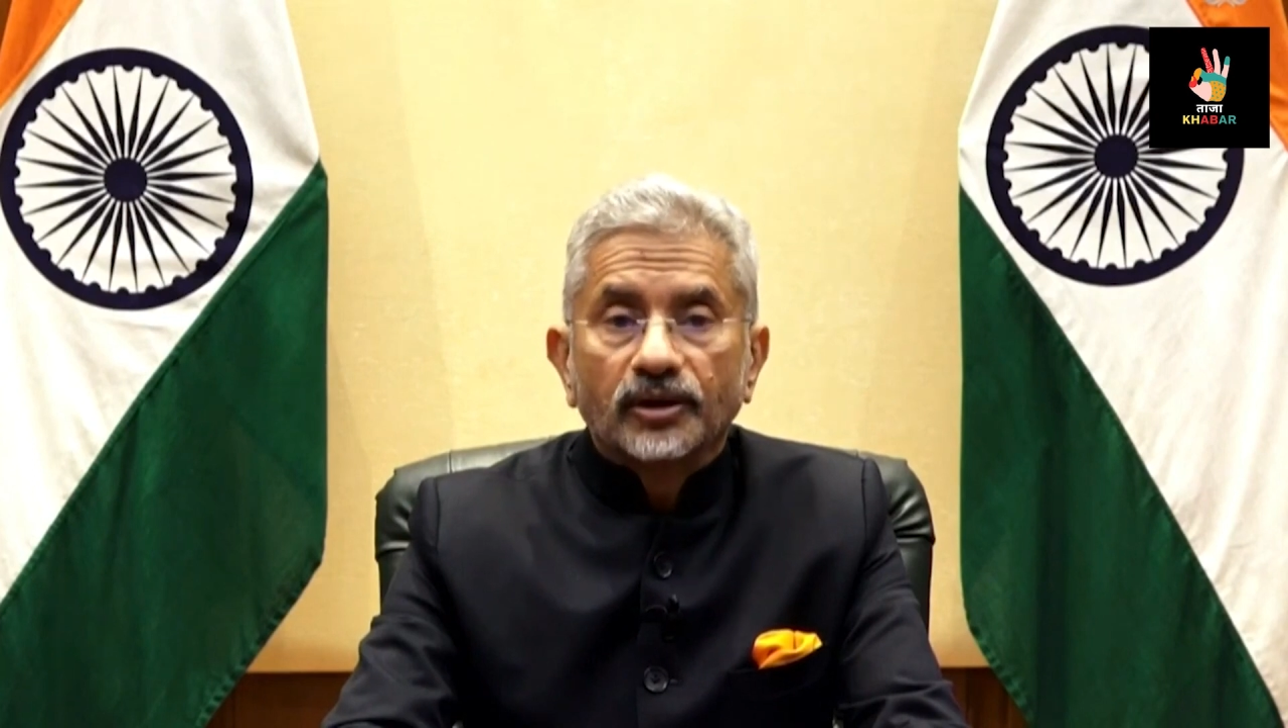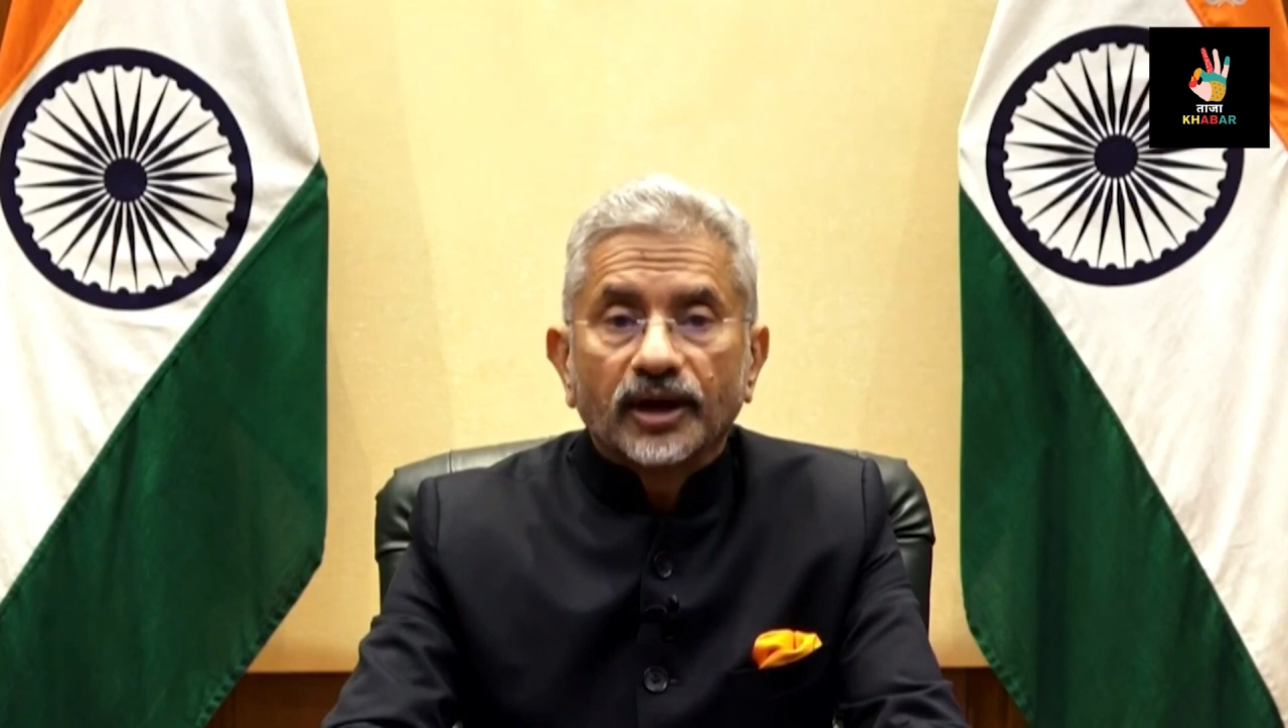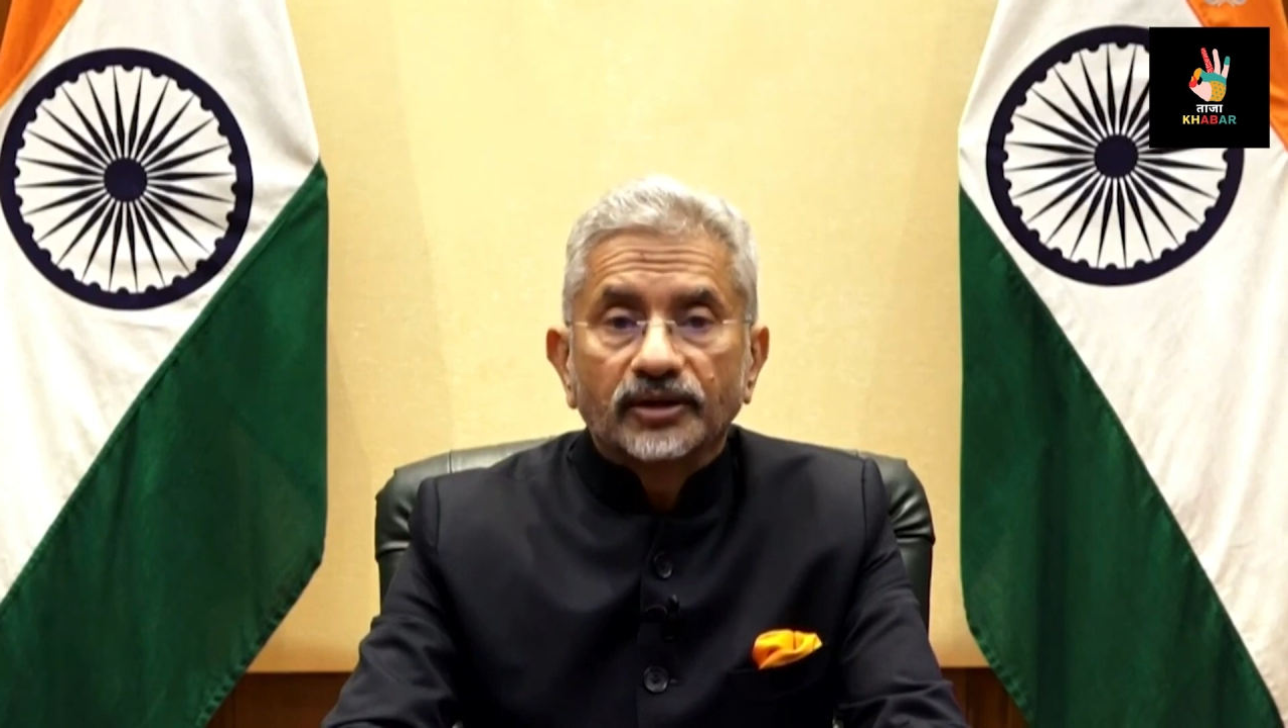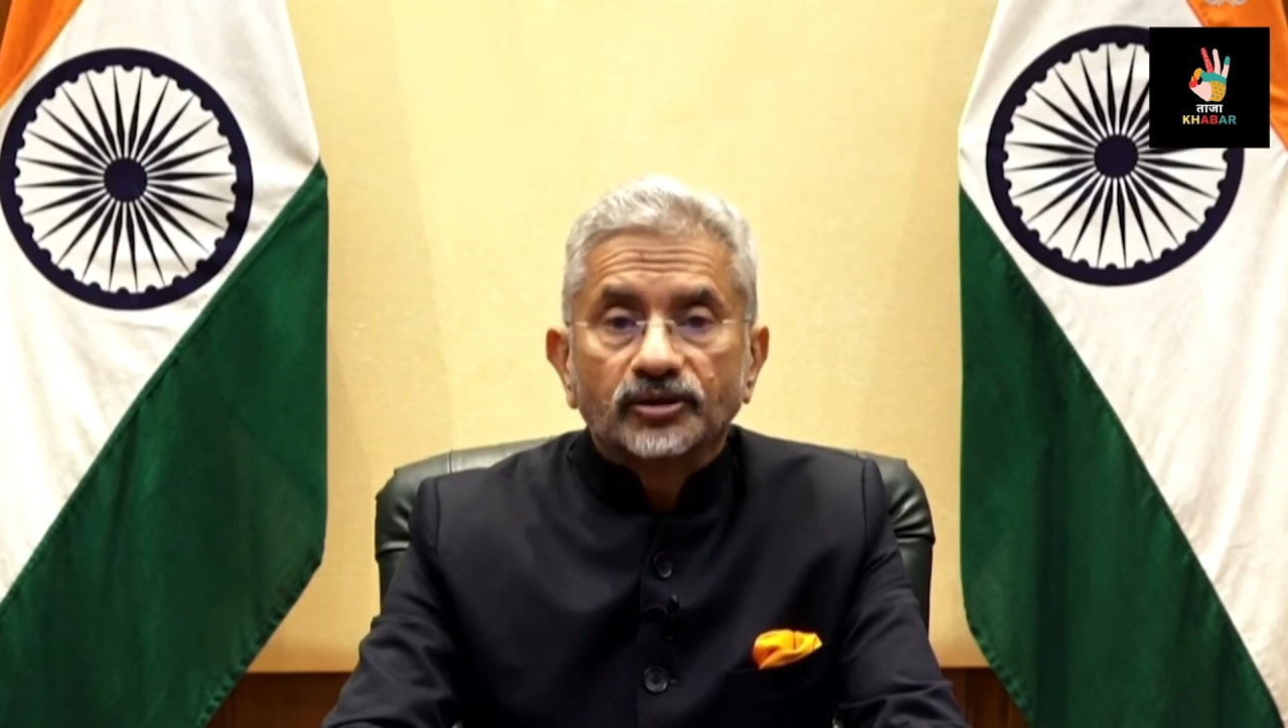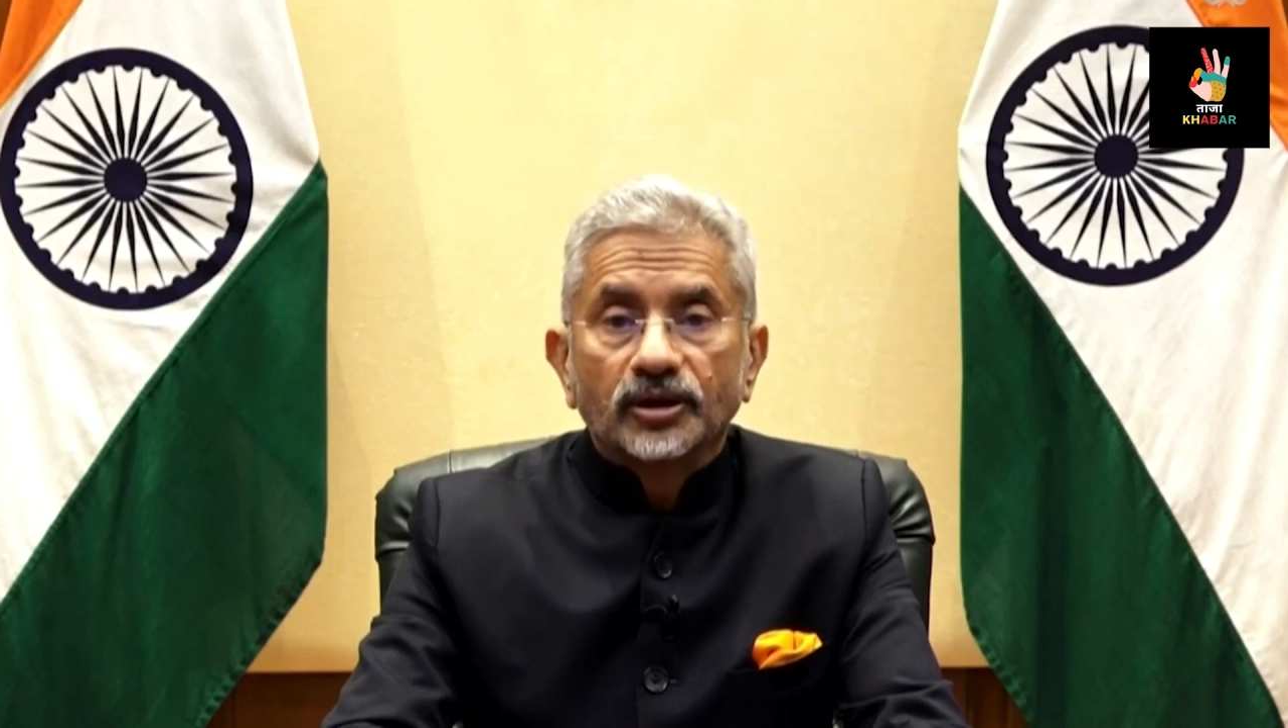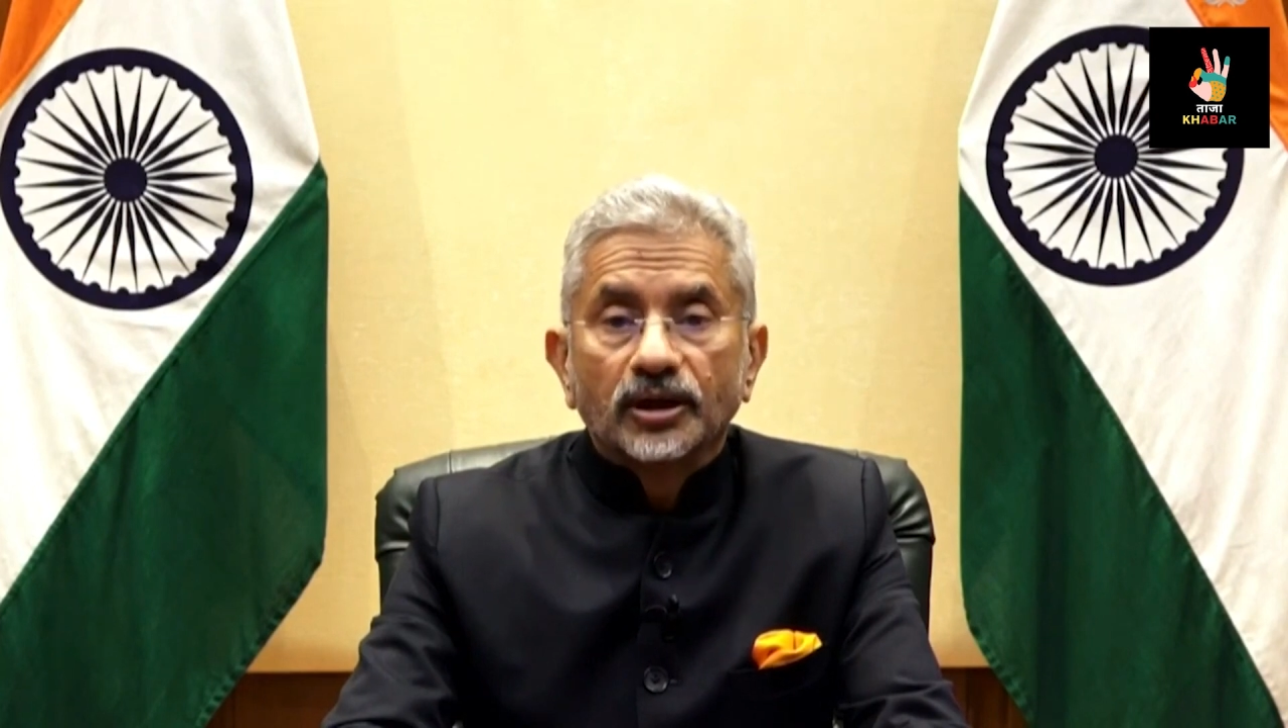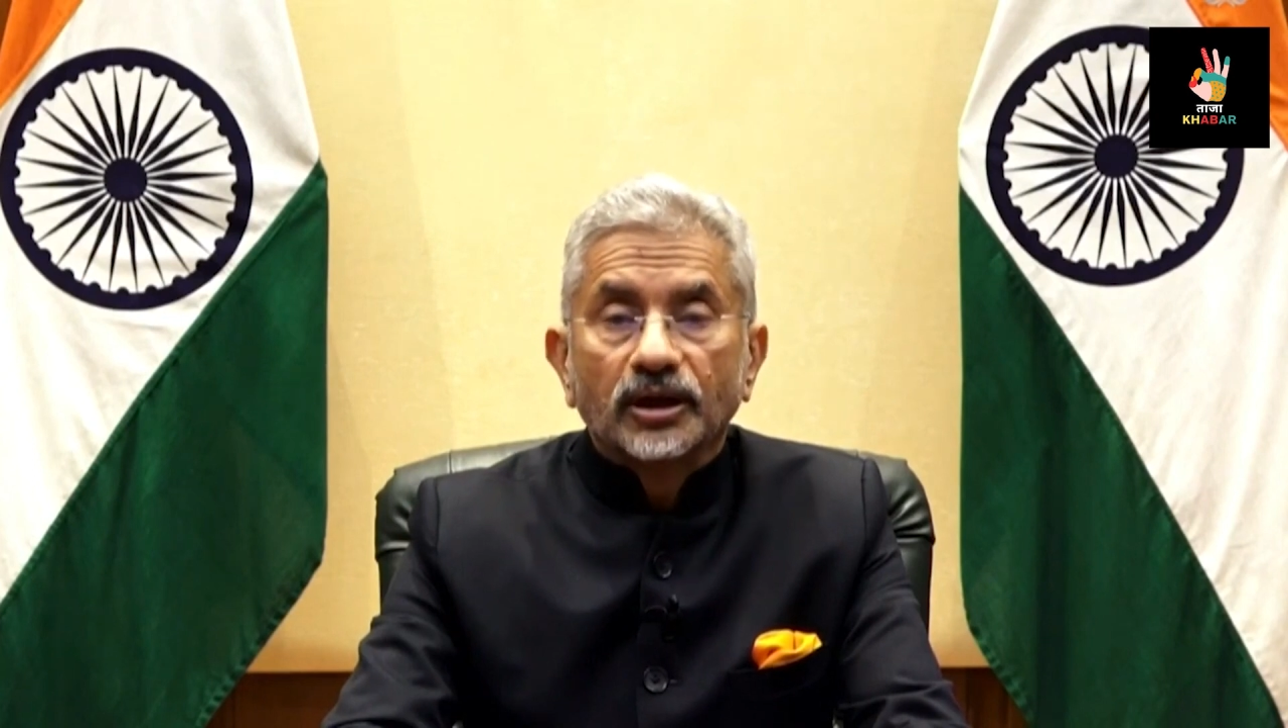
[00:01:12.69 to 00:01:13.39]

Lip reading: rights,